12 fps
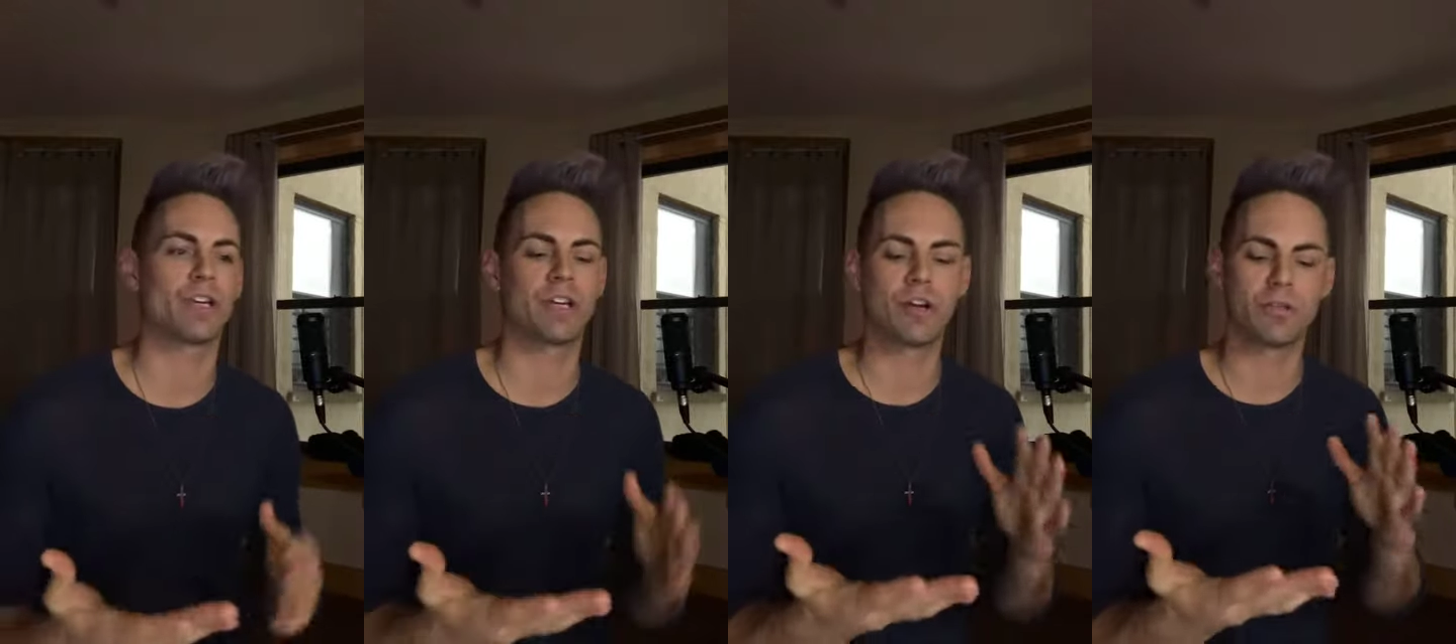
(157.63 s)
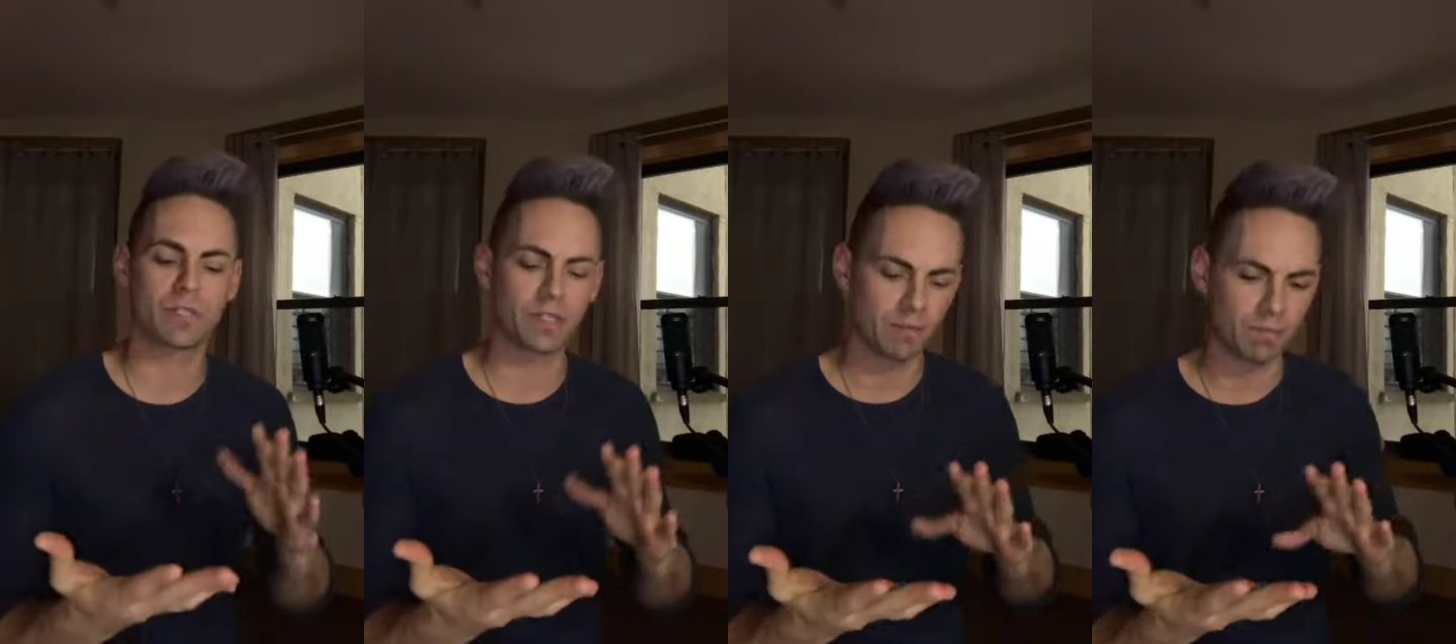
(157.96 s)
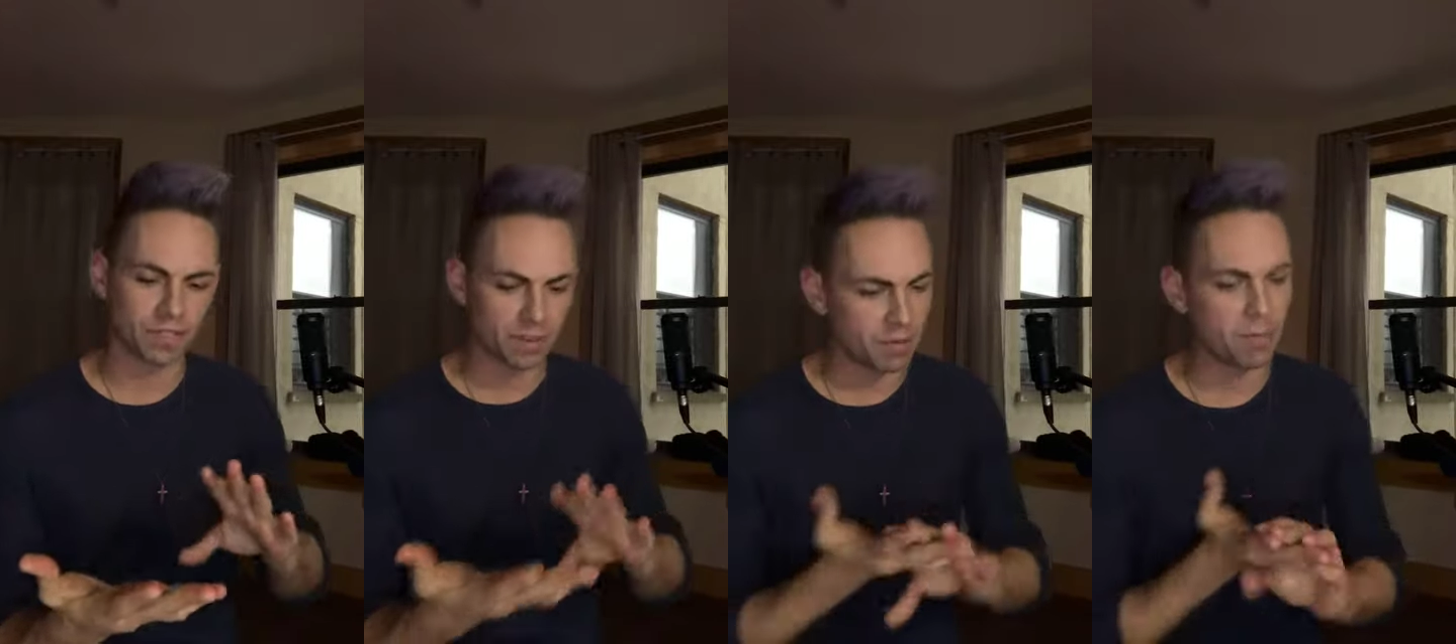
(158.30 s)
I know
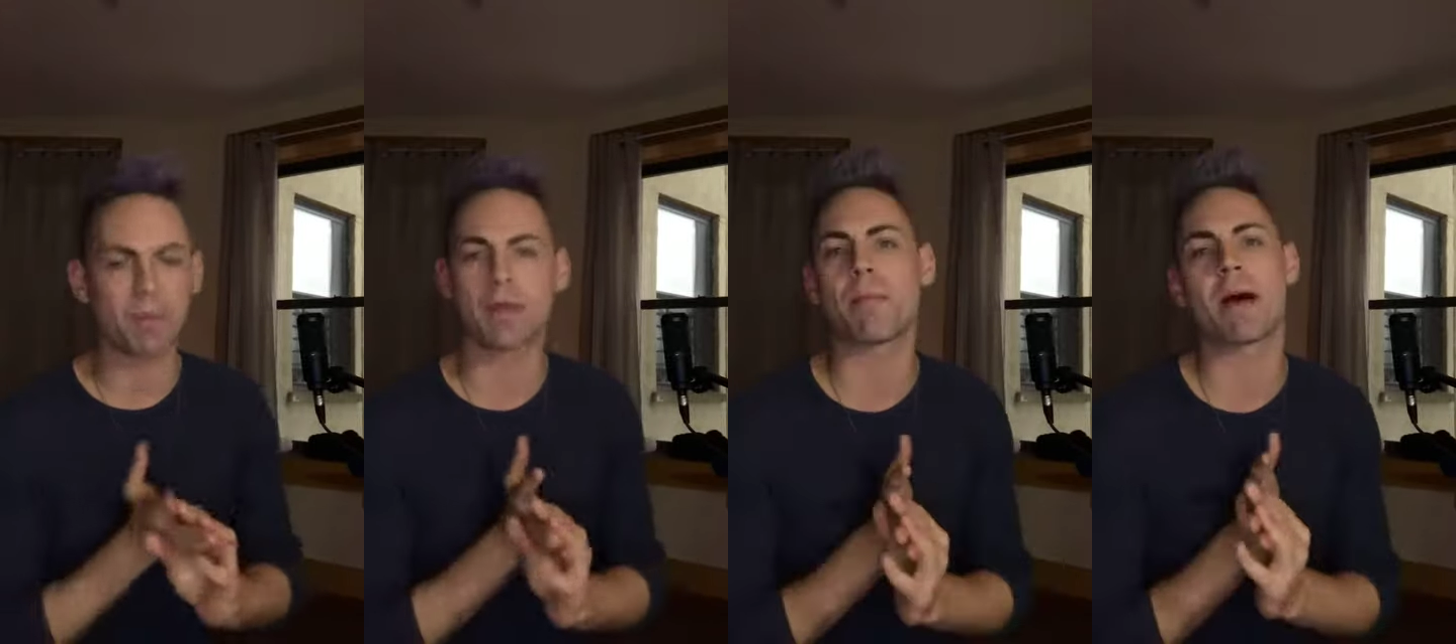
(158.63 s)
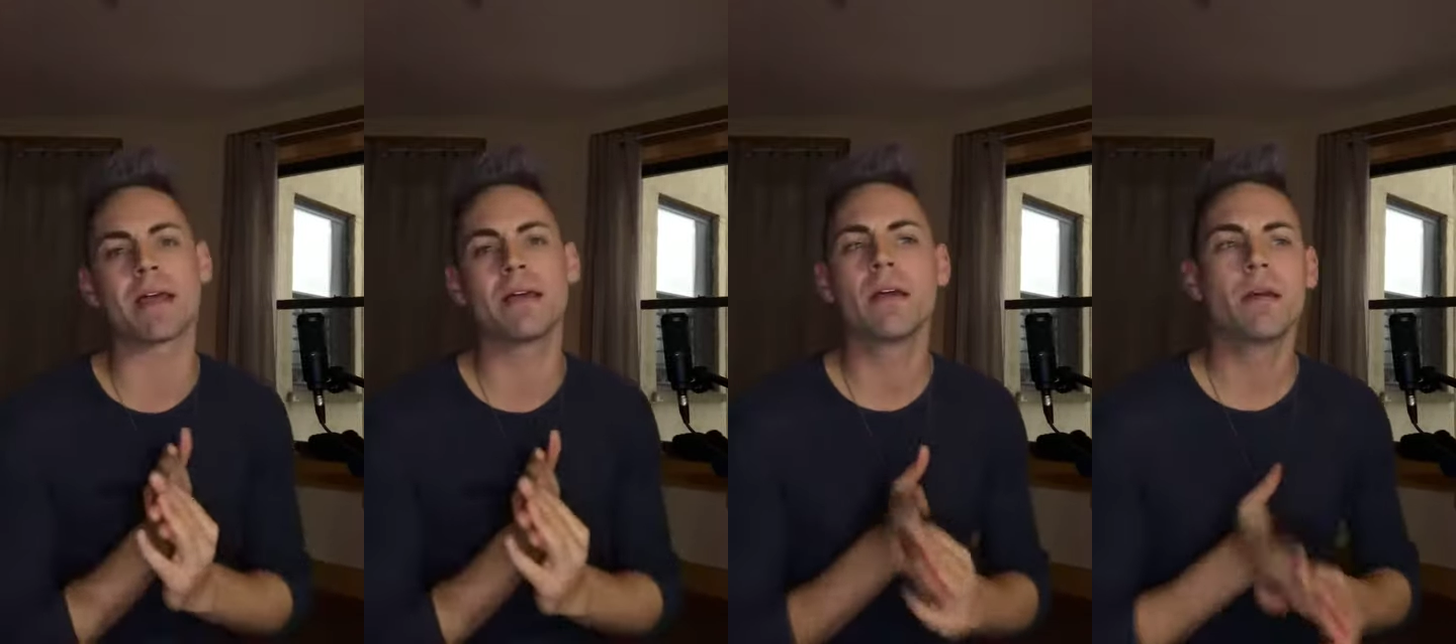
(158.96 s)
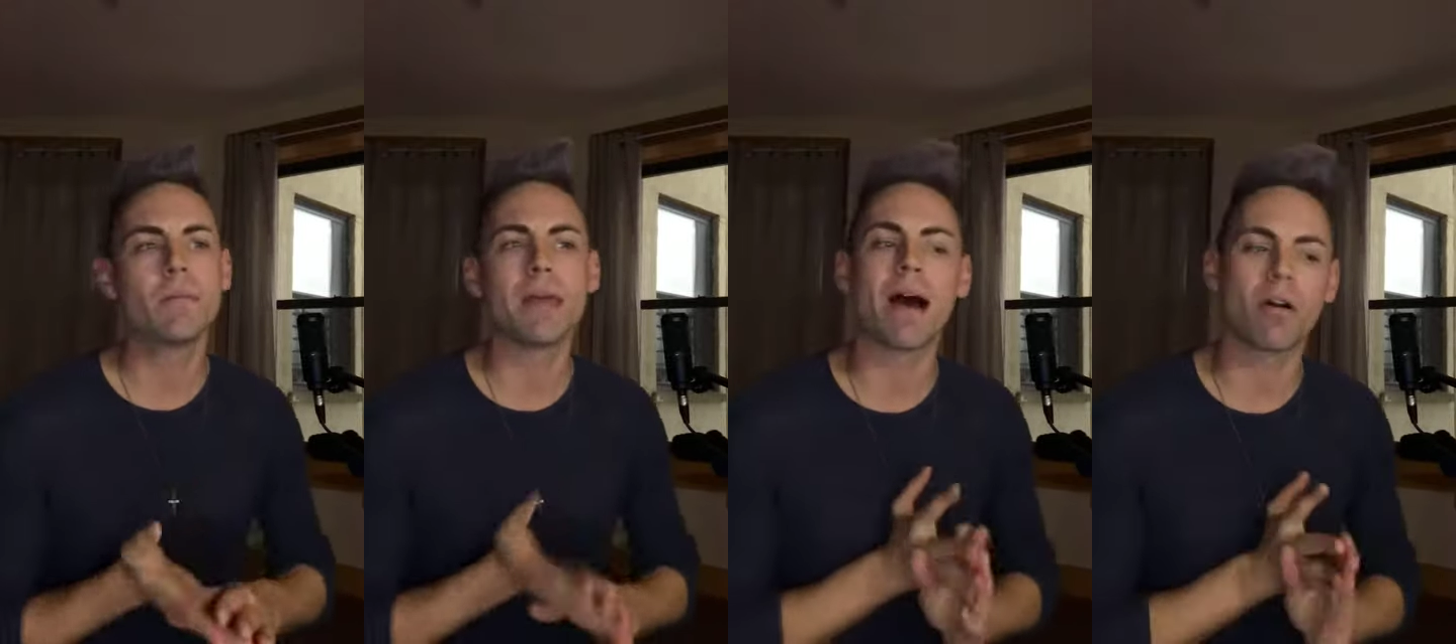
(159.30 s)
some people that might
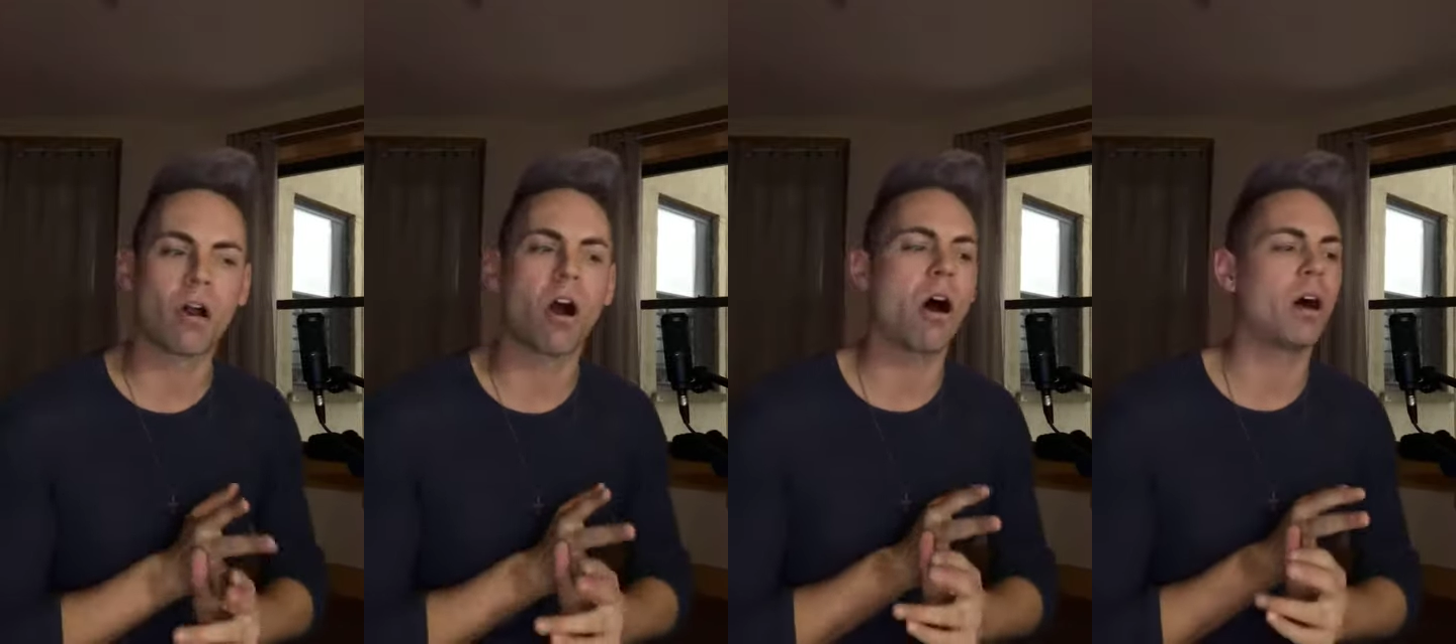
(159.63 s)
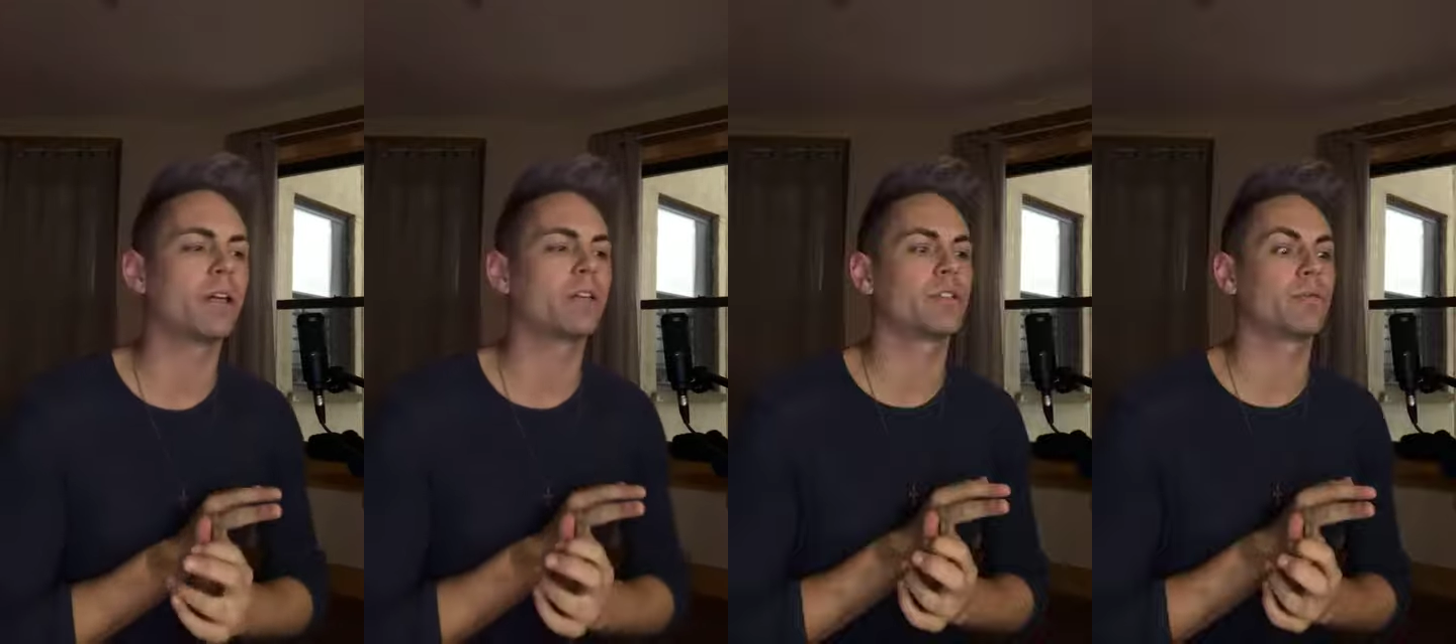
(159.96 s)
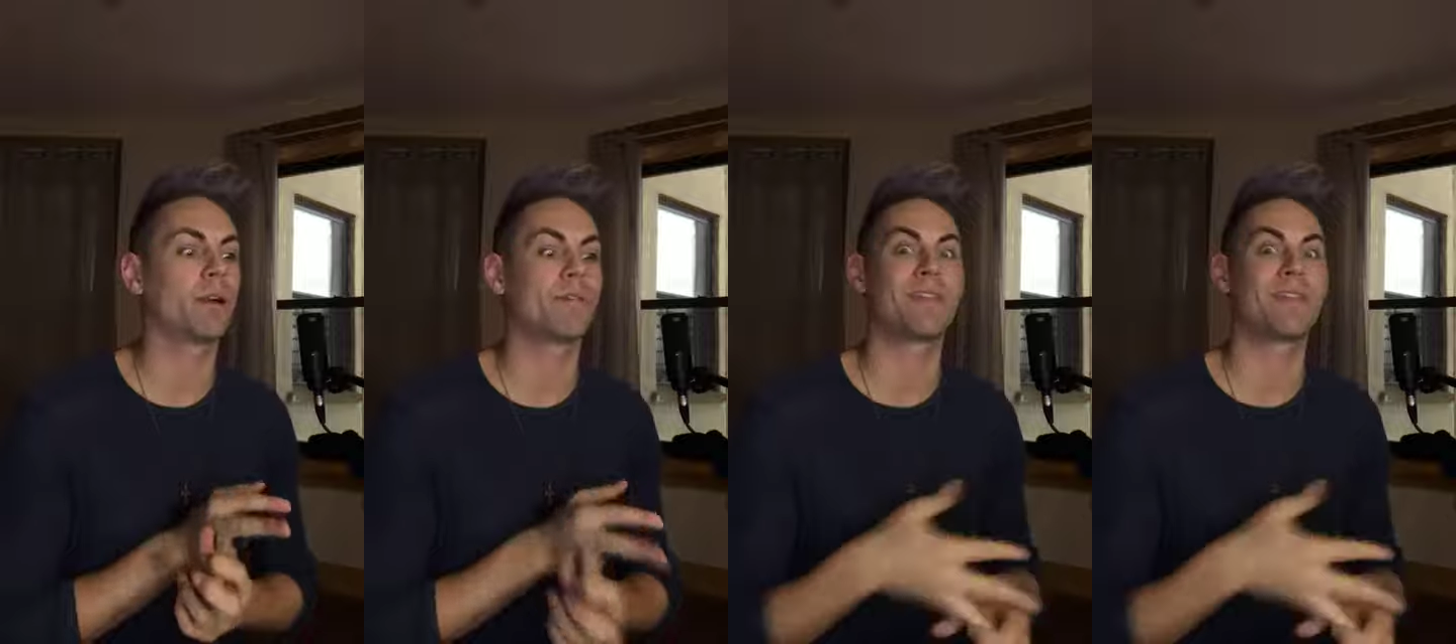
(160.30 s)
be alcoholics or whatever.